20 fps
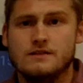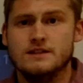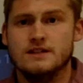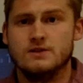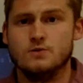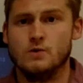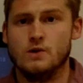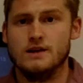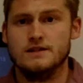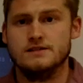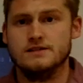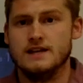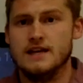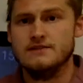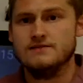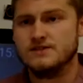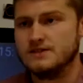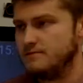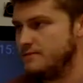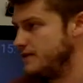that's where I
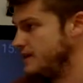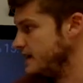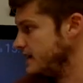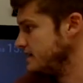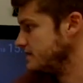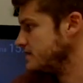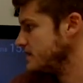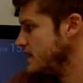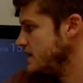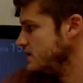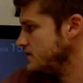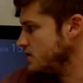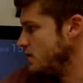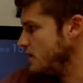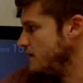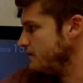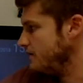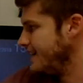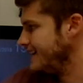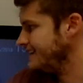save some things. So
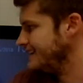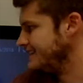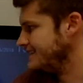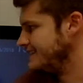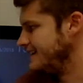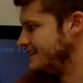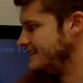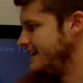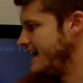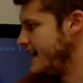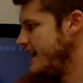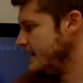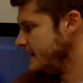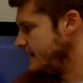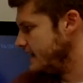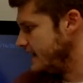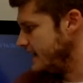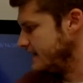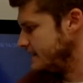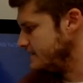if I clicked on that,
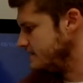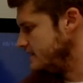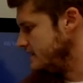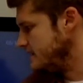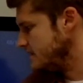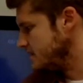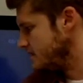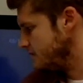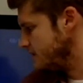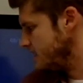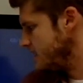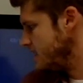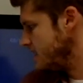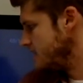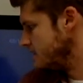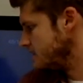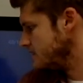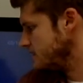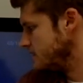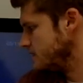I could see some
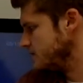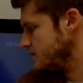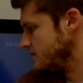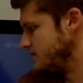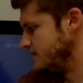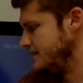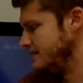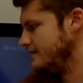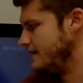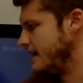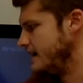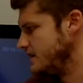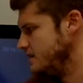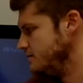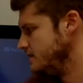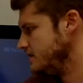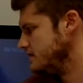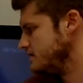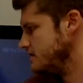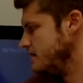things, especially in
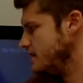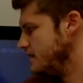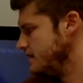documents,